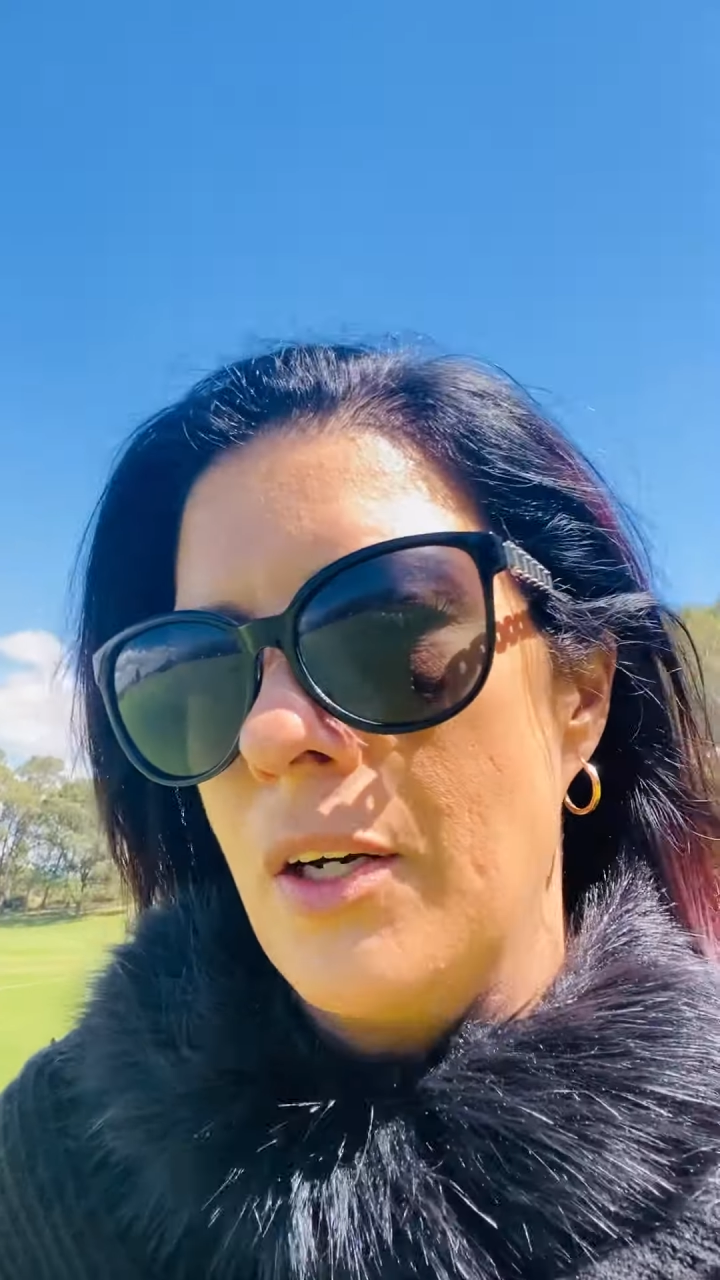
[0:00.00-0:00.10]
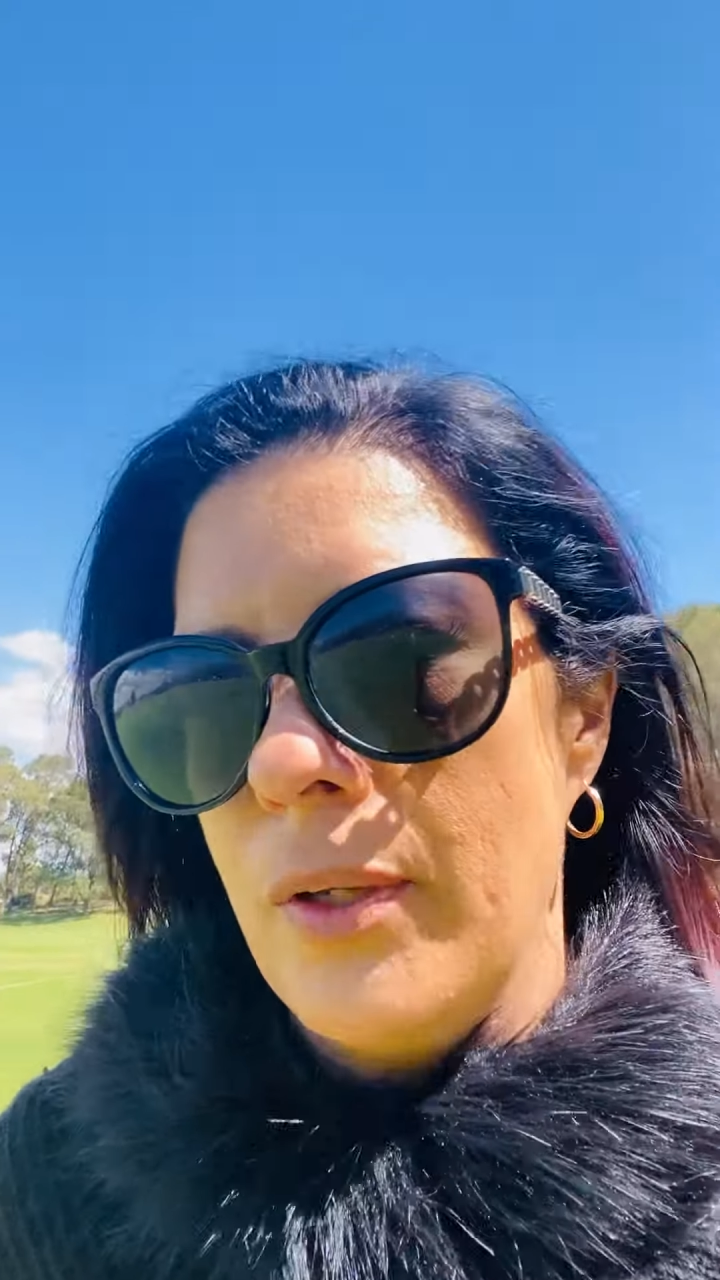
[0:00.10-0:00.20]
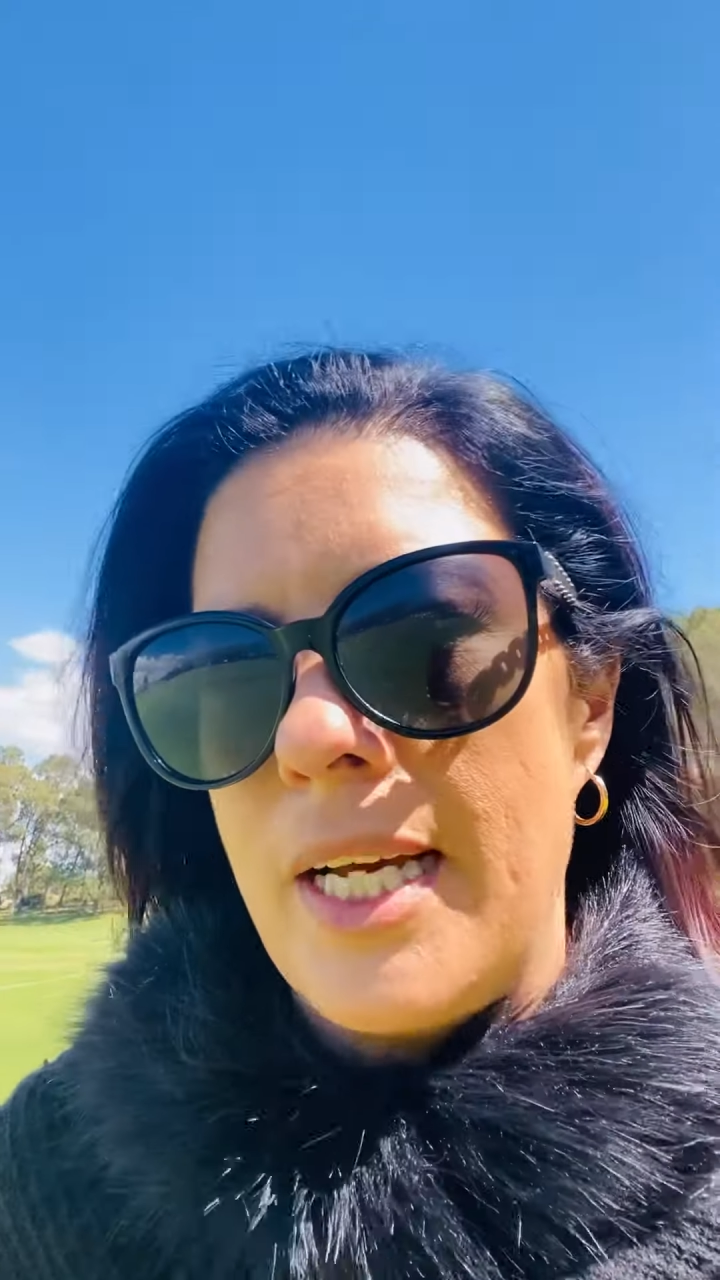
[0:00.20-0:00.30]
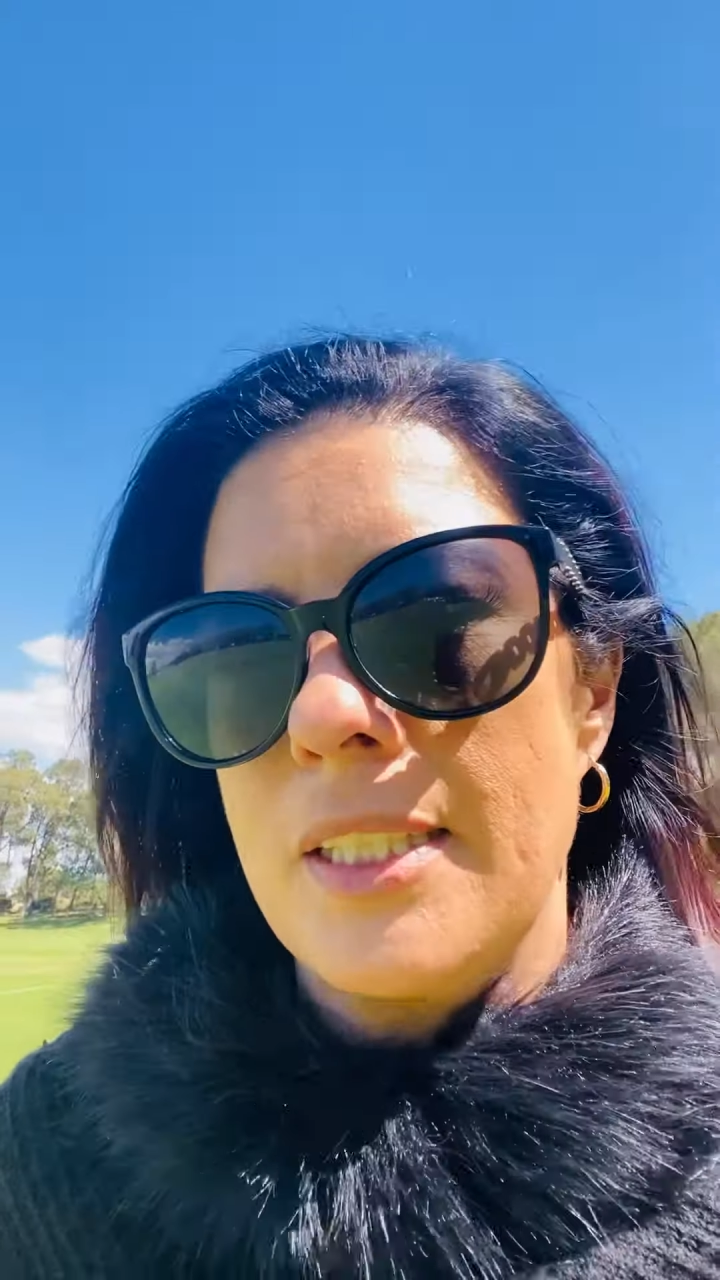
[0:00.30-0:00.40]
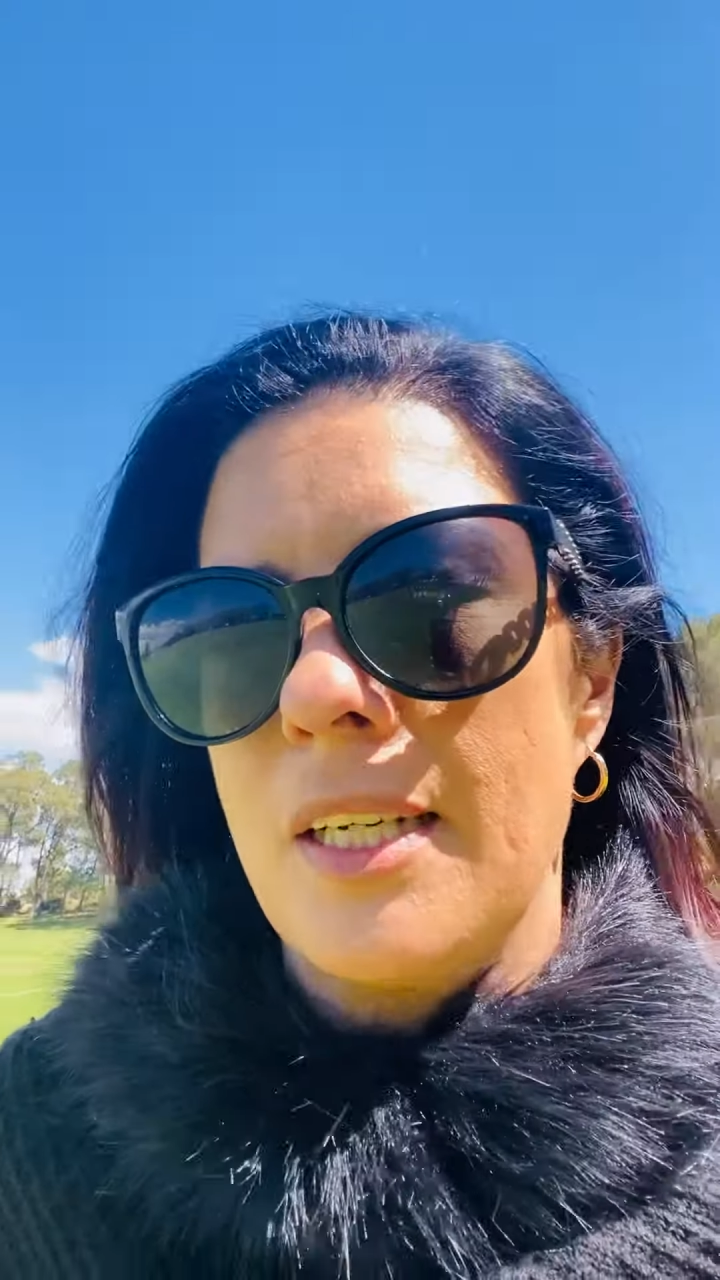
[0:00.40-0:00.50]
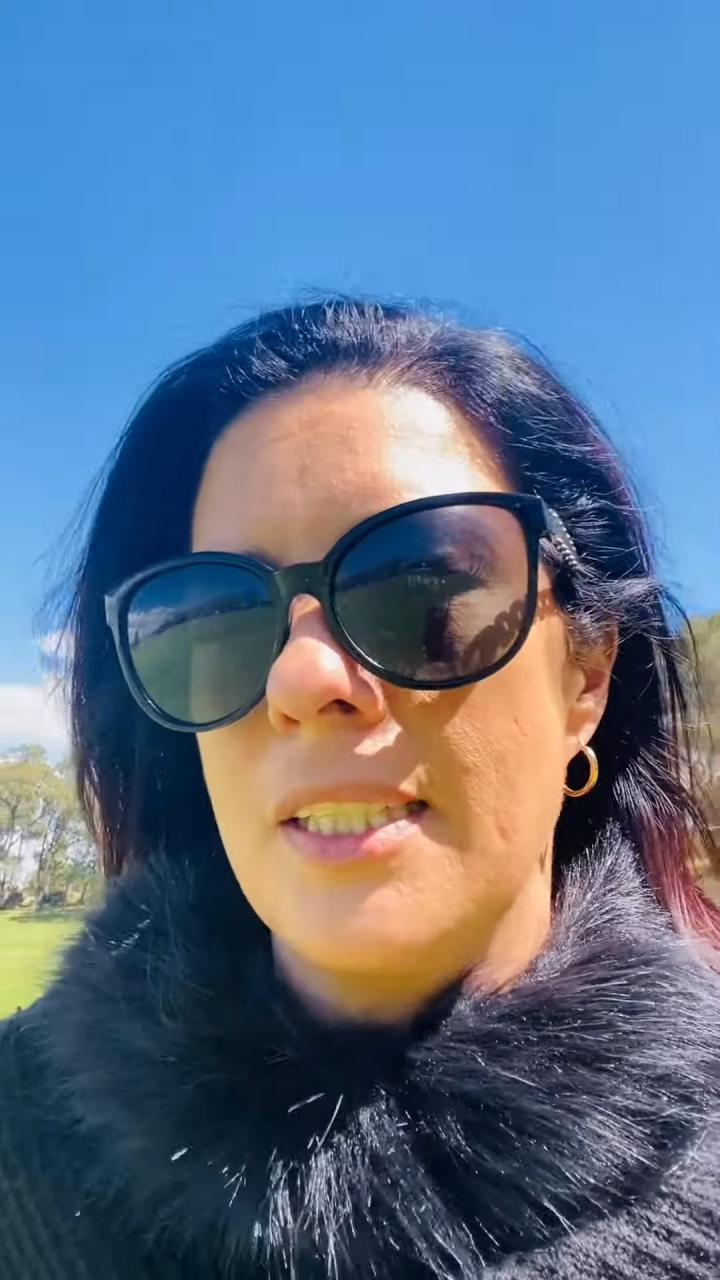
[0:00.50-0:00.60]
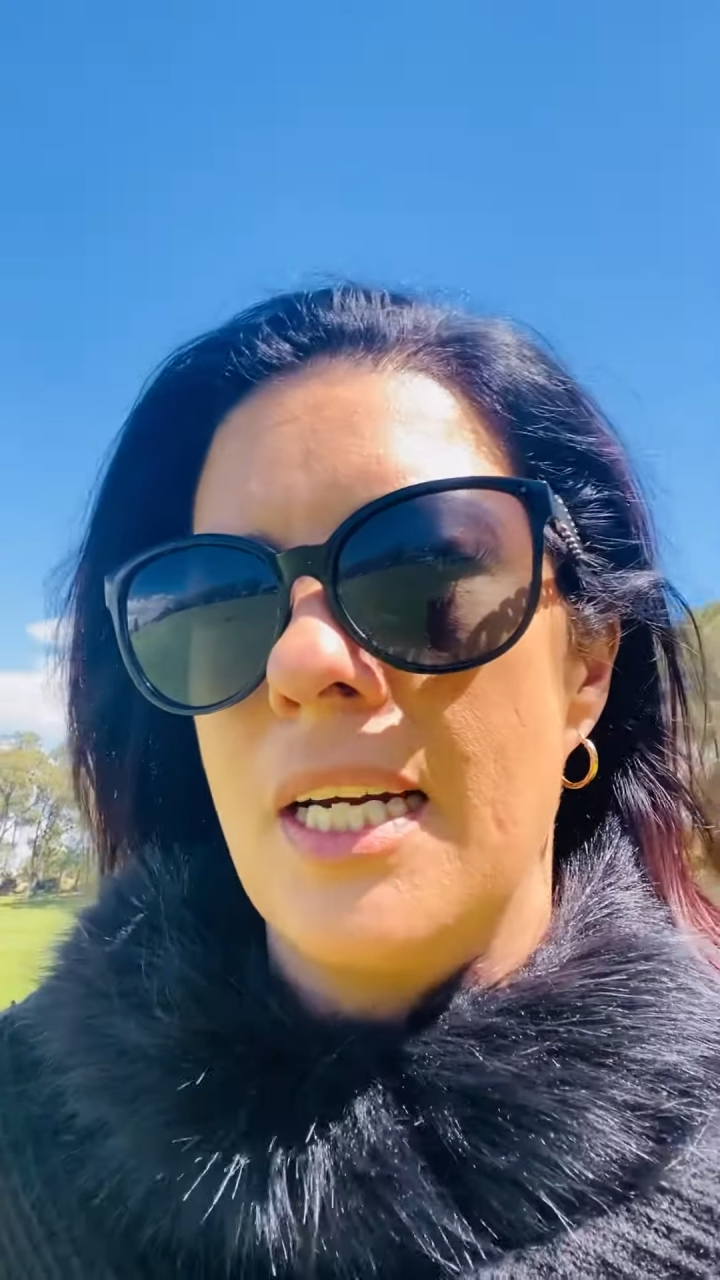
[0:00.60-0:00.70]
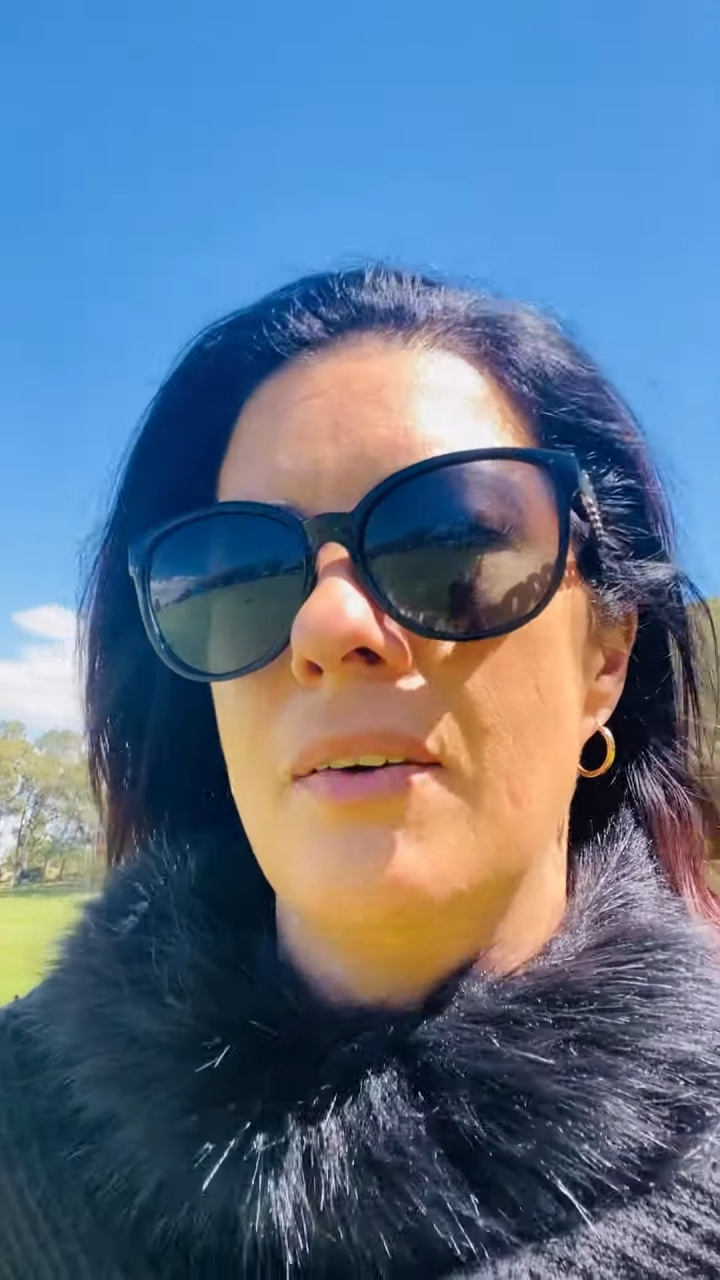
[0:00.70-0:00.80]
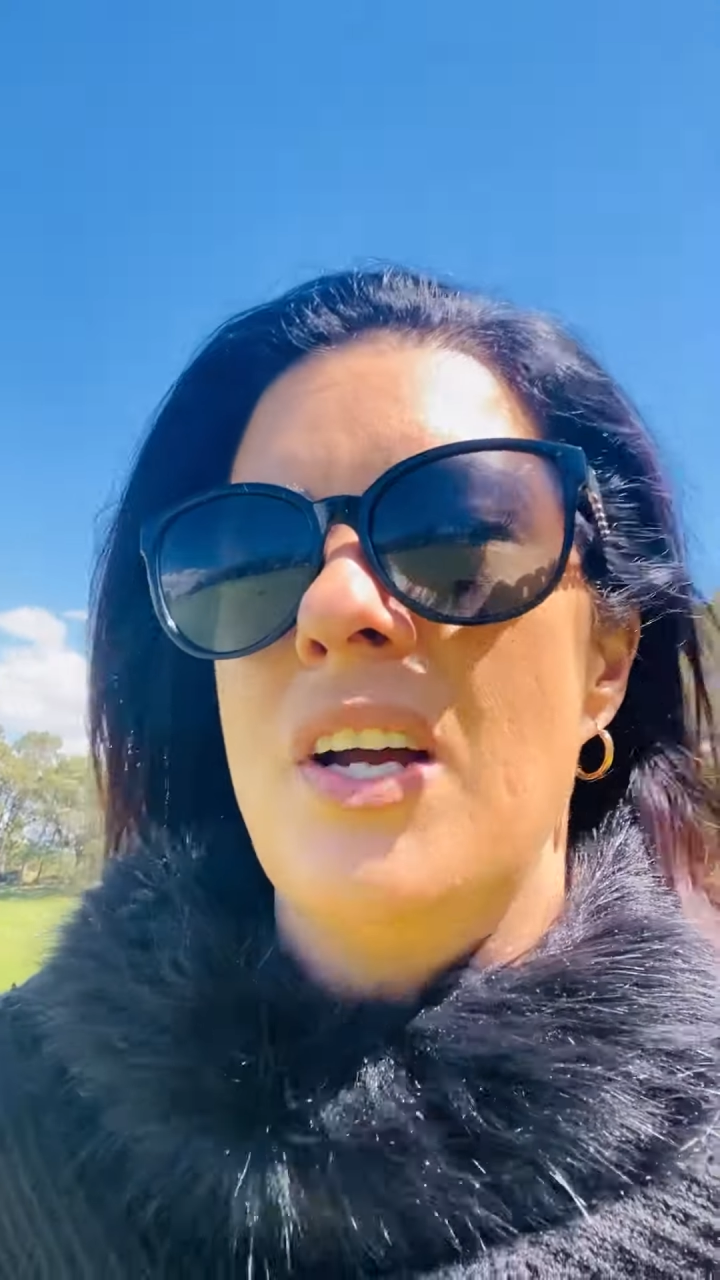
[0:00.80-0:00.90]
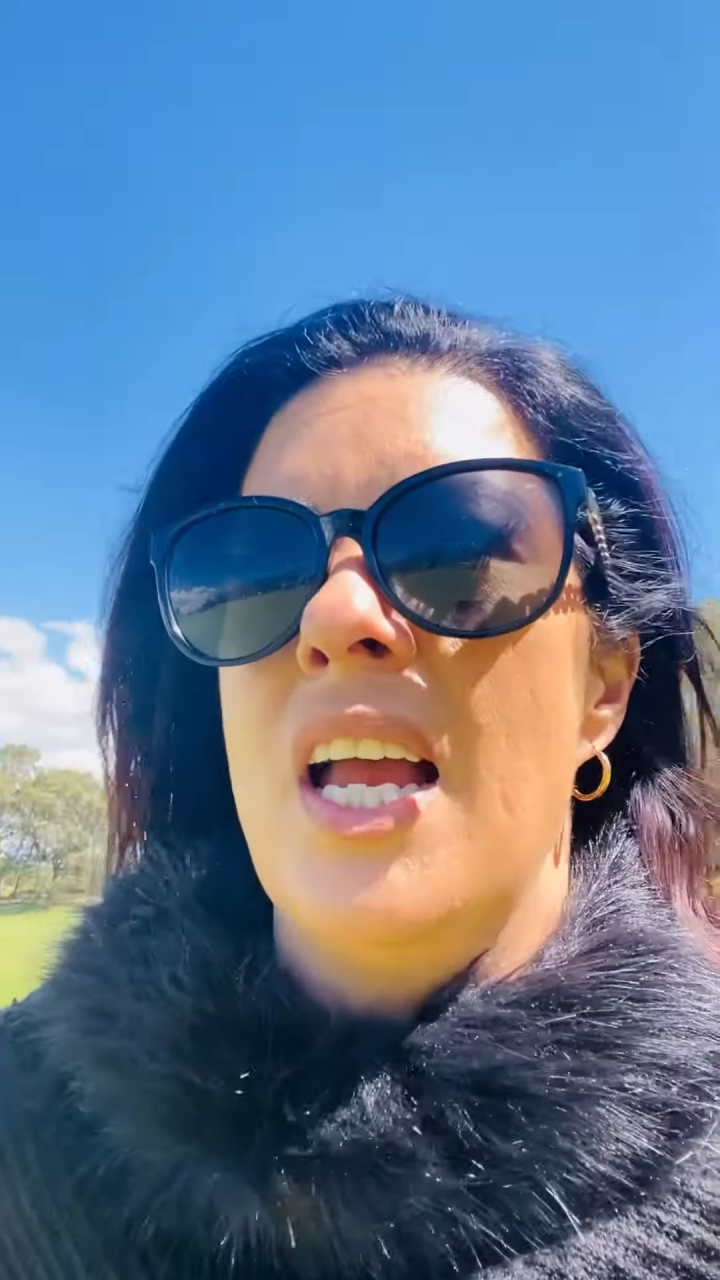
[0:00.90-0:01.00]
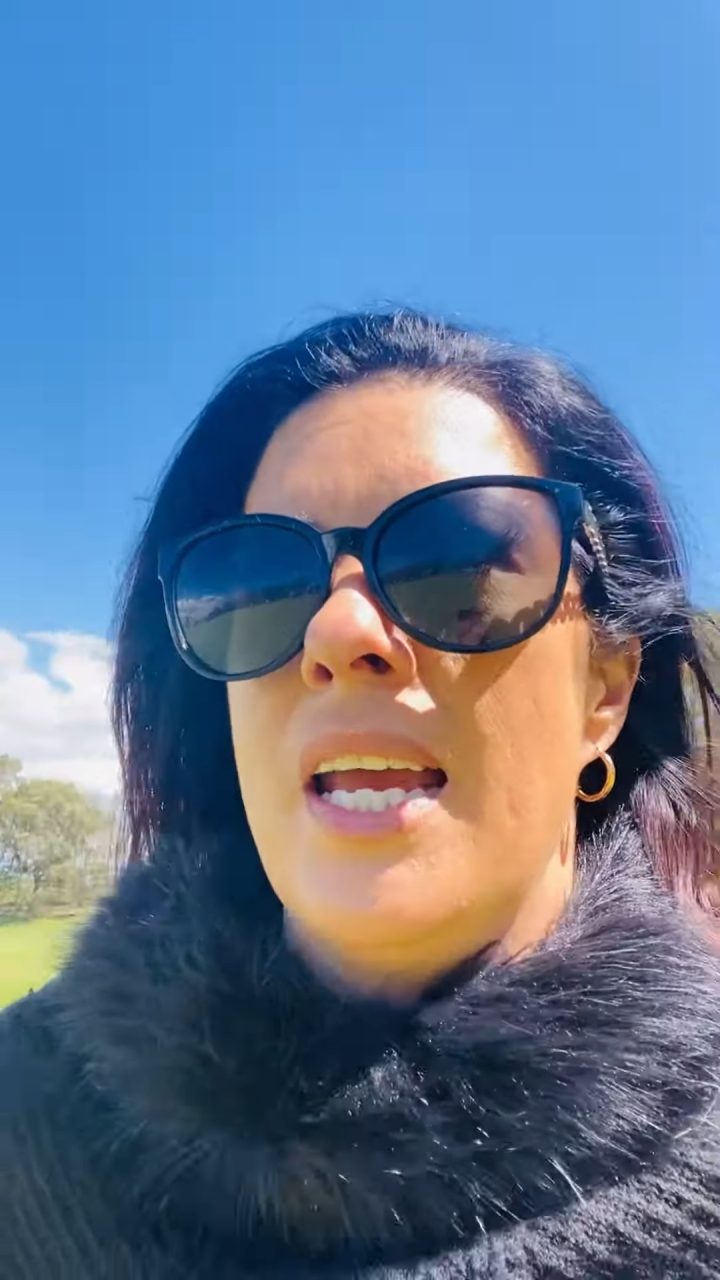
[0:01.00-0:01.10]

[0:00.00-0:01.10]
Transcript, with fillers: all that sort of stuff.